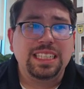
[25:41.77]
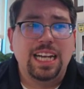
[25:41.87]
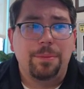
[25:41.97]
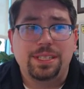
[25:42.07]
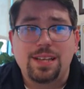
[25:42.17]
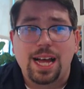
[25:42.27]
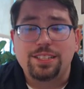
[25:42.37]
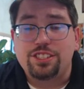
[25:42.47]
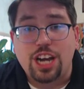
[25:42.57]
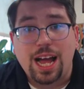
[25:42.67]
Now,
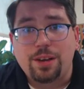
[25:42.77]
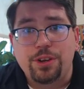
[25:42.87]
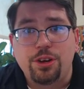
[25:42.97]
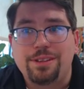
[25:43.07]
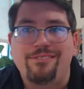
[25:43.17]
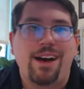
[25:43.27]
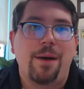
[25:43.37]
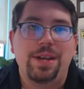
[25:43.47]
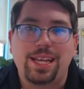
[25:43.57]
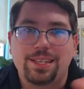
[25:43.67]
besides shock, we know that
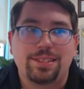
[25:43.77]
vomiting